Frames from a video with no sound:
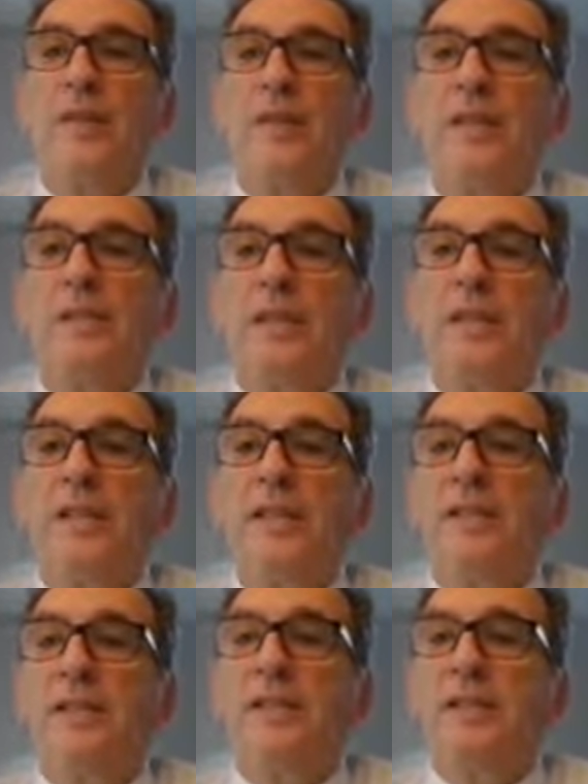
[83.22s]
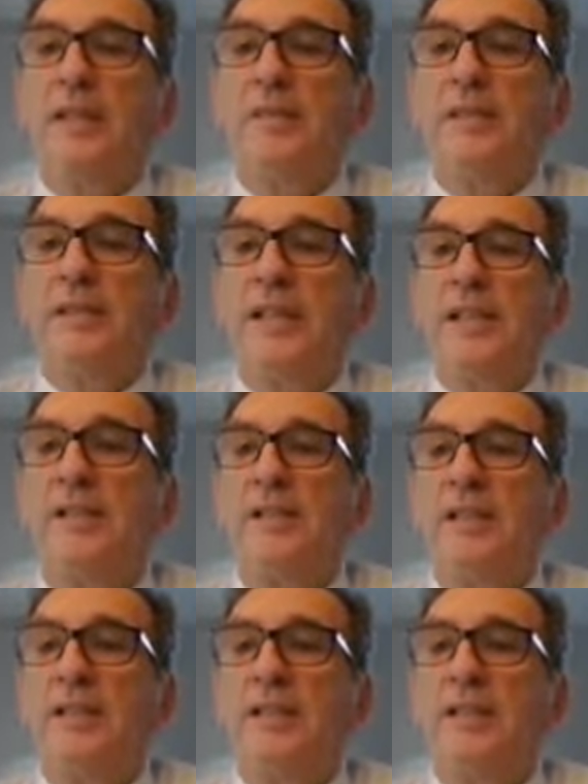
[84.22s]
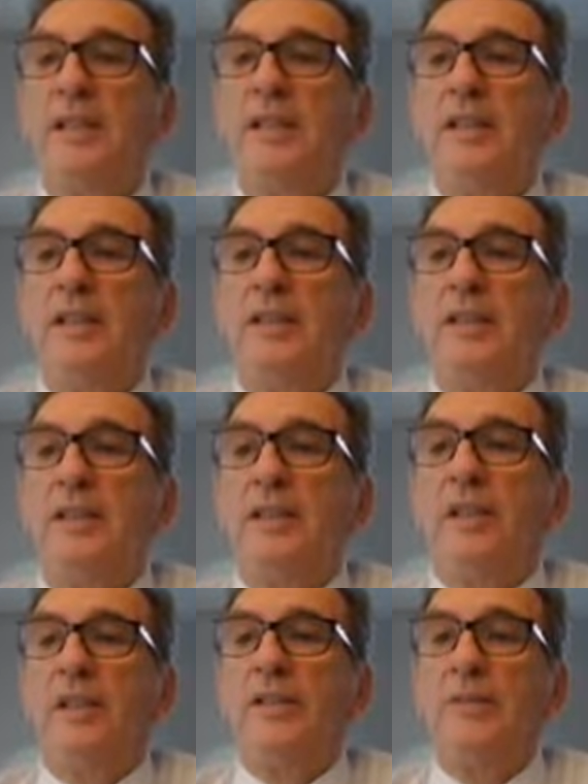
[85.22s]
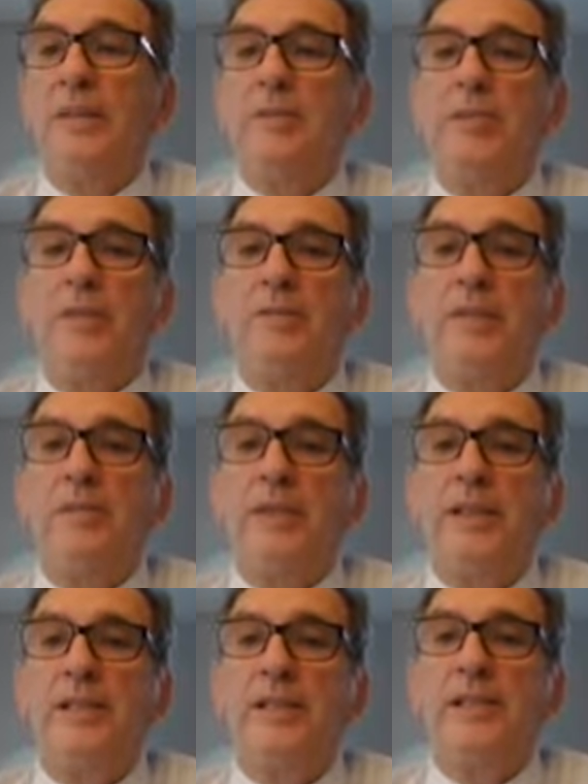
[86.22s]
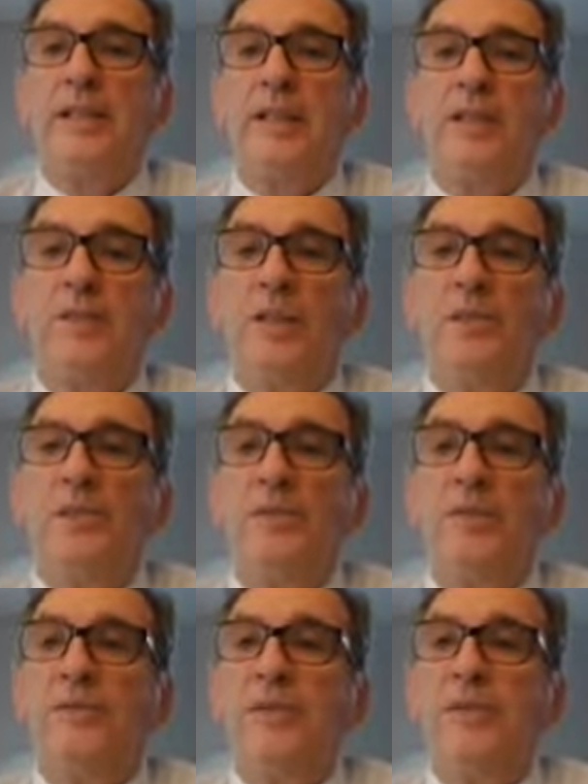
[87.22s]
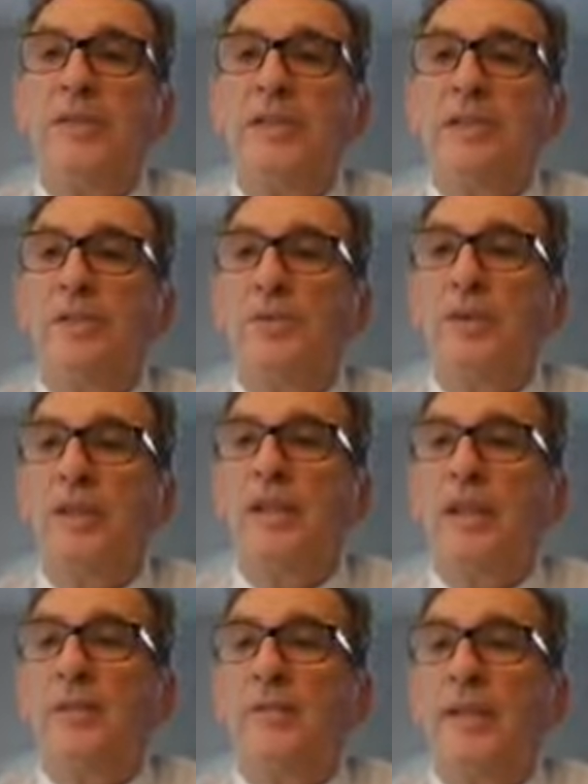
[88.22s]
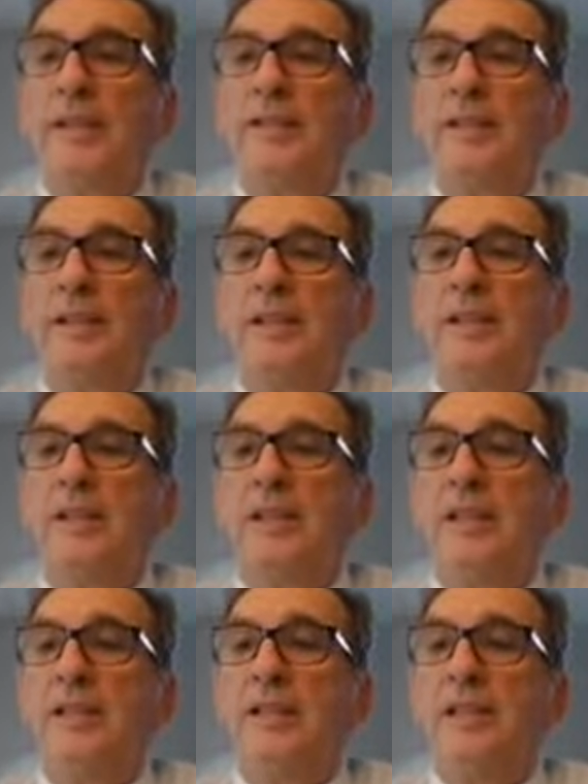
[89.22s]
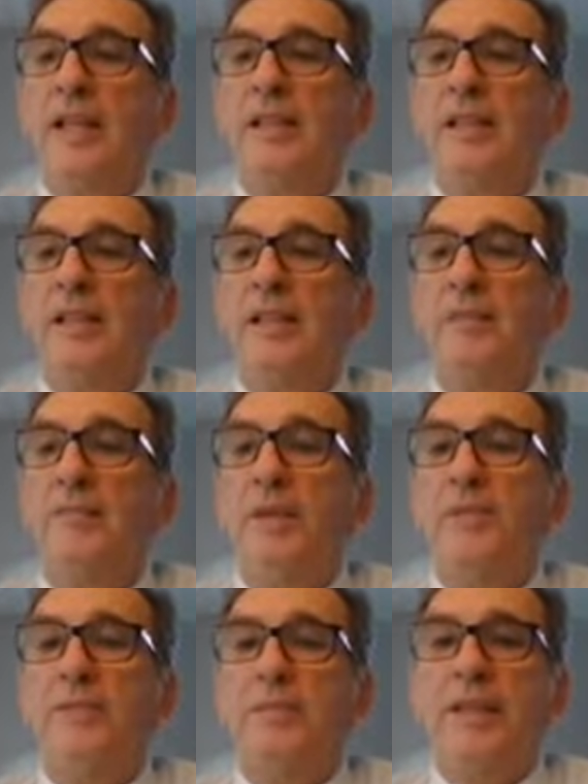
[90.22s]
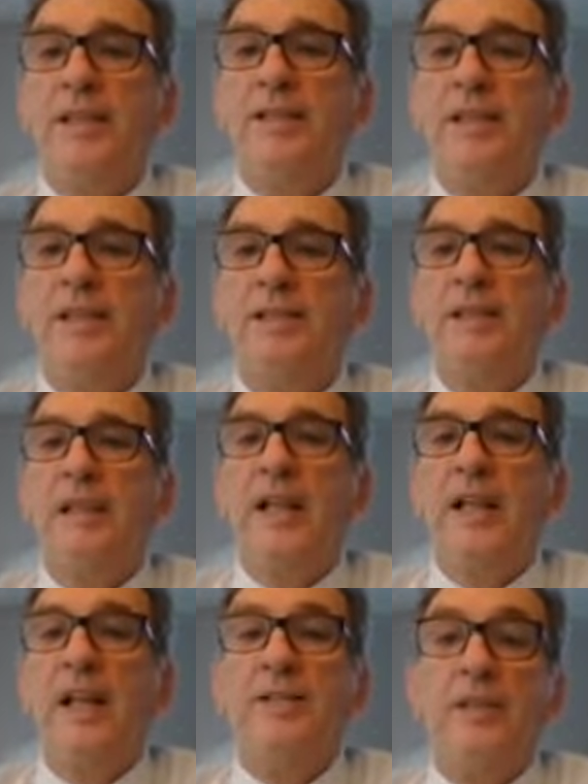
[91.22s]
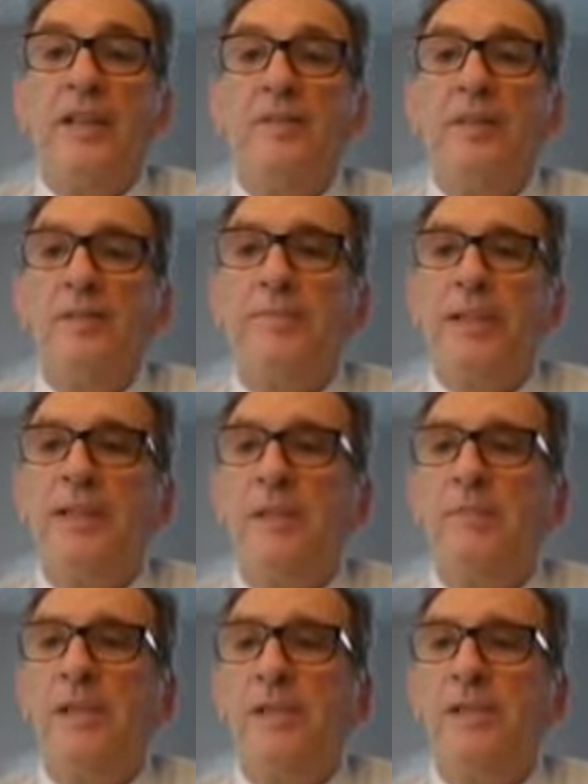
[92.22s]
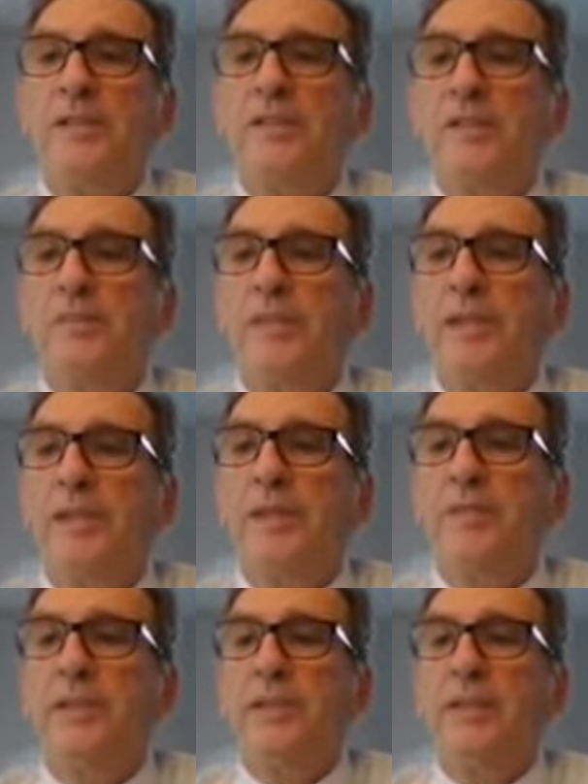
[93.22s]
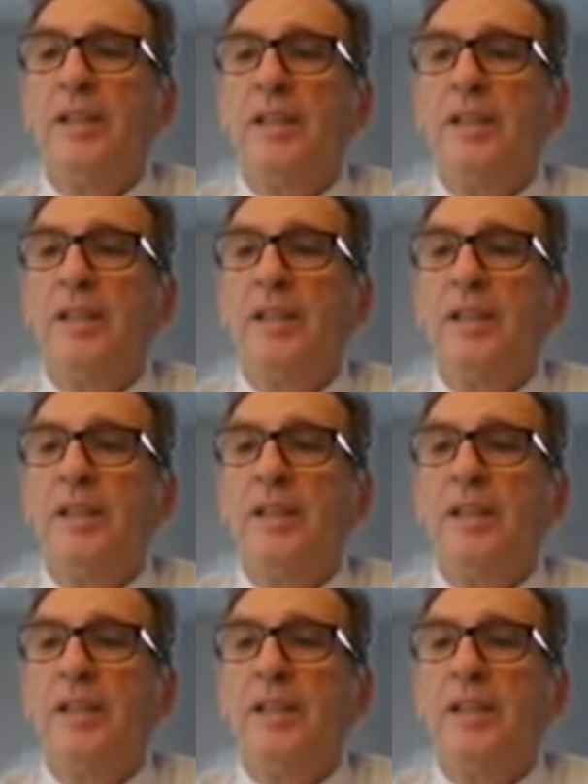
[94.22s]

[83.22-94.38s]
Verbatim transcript: Starting on this coming Saturday, in all Quebec public places, anyone who refuses to wear a mask inside any public places and do not respect the measures of the pandemic